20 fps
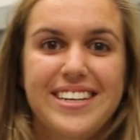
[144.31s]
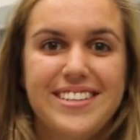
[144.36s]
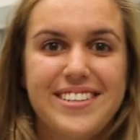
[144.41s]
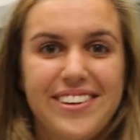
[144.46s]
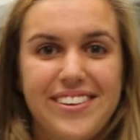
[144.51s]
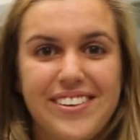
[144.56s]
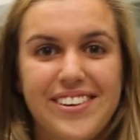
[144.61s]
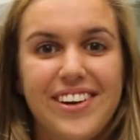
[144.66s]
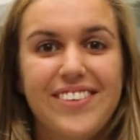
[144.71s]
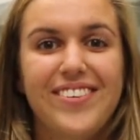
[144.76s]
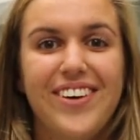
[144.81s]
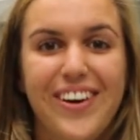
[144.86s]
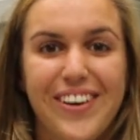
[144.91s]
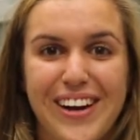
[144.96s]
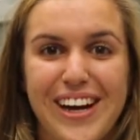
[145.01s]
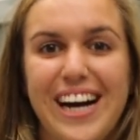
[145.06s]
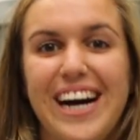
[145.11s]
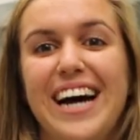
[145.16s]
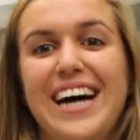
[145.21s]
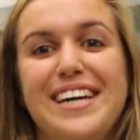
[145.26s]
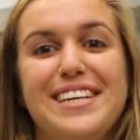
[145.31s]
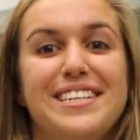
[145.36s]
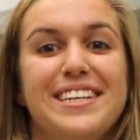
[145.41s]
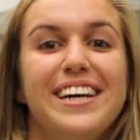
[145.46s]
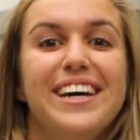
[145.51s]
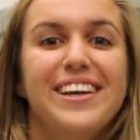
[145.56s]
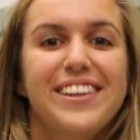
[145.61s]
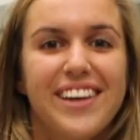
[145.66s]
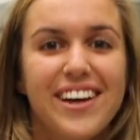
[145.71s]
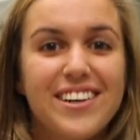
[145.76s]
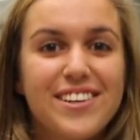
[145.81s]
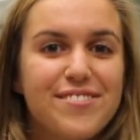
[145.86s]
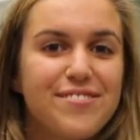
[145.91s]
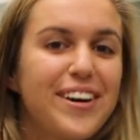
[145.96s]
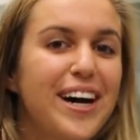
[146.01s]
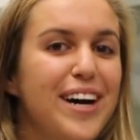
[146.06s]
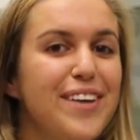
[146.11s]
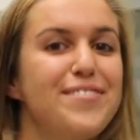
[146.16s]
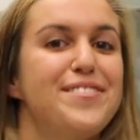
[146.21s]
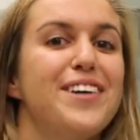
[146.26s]
So come on guys, those $5
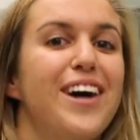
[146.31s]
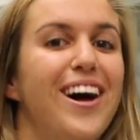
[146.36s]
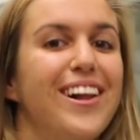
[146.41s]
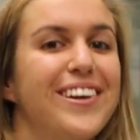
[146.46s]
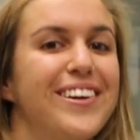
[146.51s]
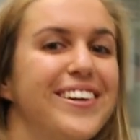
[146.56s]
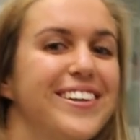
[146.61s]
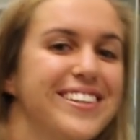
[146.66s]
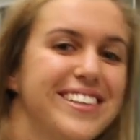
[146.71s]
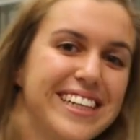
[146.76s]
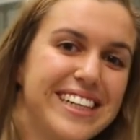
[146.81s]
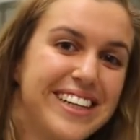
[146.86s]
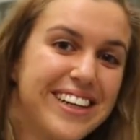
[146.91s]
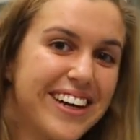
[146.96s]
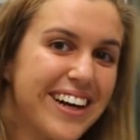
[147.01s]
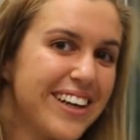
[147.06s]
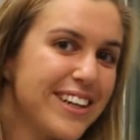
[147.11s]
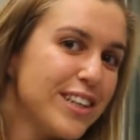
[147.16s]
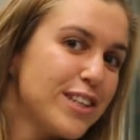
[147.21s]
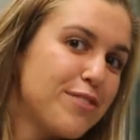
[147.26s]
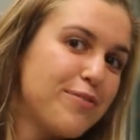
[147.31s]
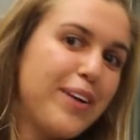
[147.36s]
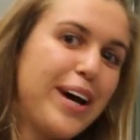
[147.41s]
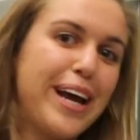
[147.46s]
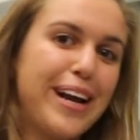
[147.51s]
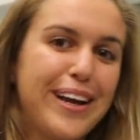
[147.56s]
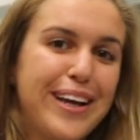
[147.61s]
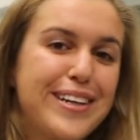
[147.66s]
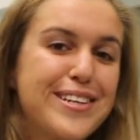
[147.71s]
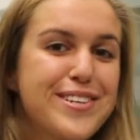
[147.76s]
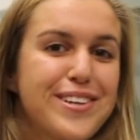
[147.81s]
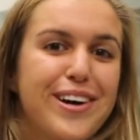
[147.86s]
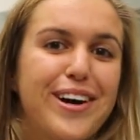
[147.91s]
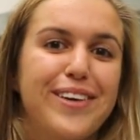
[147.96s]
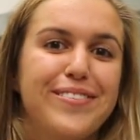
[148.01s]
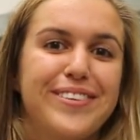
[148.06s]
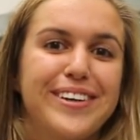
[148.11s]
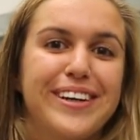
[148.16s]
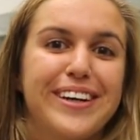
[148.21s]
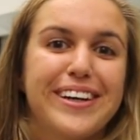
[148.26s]
that you're going to spend at
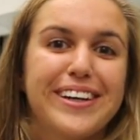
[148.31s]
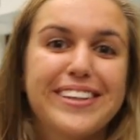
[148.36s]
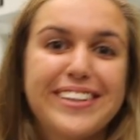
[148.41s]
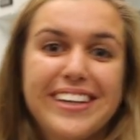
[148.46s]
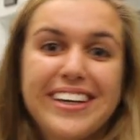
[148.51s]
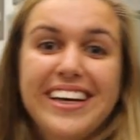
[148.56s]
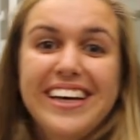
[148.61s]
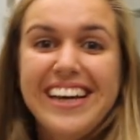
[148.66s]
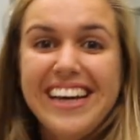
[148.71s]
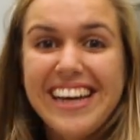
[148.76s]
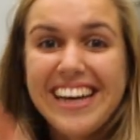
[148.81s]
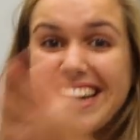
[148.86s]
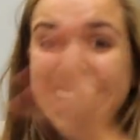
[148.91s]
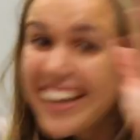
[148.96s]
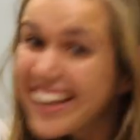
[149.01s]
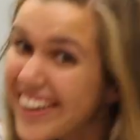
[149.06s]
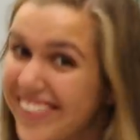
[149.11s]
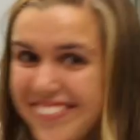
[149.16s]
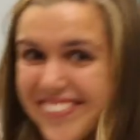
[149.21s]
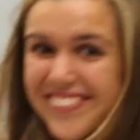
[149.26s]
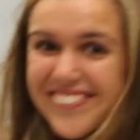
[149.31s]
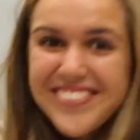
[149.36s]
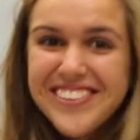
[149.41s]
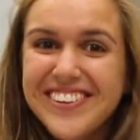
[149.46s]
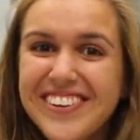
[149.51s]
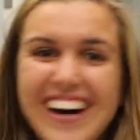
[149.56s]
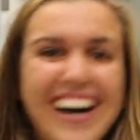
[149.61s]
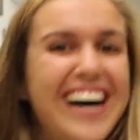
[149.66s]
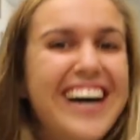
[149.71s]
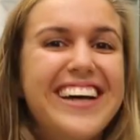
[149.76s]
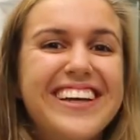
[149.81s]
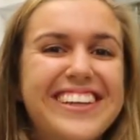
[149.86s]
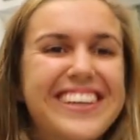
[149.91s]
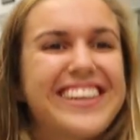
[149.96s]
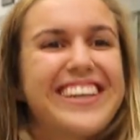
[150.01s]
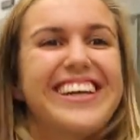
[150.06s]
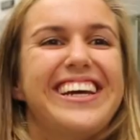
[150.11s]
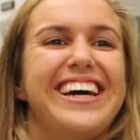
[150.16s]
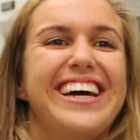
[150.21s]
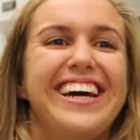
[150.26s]
Starbucks, give them to
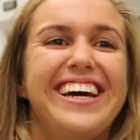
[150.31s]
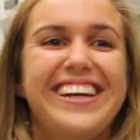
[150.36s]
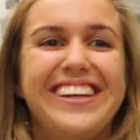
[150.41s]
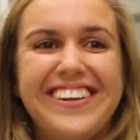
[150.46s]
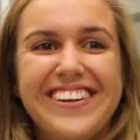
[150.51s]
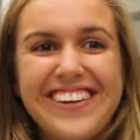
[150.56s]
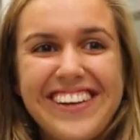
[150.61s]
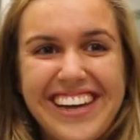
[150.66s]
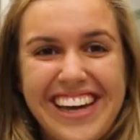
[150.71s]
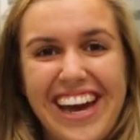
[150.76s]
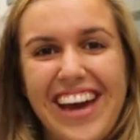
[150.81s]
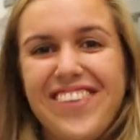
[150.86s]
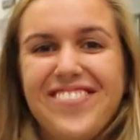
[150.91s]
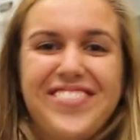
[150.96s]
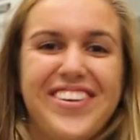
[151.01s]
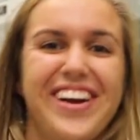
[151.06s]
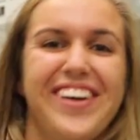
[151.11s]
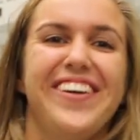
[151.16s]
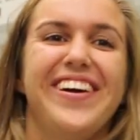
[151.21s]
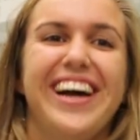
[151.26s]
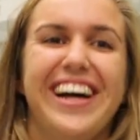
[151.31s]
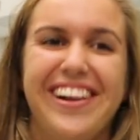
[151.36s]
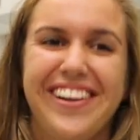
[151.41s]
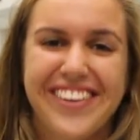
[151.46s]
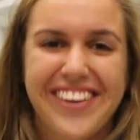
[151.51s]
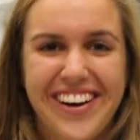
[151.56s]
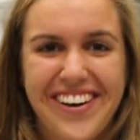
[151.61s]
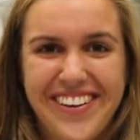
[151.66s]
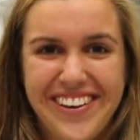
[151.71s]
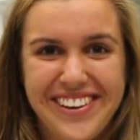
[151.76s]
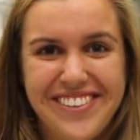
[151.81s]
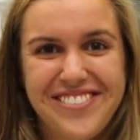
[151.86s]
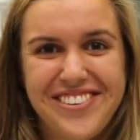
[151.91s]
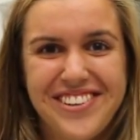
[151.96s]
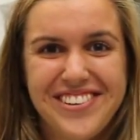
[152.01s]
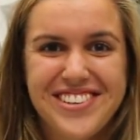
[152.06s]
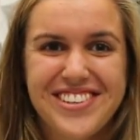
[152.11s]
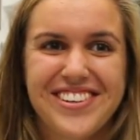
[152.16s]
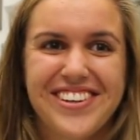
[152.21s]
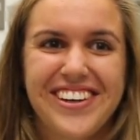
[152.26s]
us and you'll get better healthcare in the
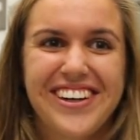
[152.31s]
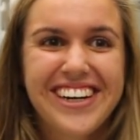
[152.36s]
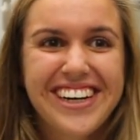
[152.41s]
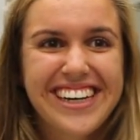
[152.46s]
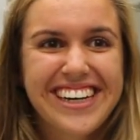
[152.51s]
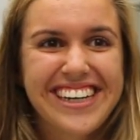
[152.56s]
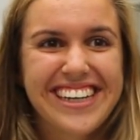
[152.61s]
future.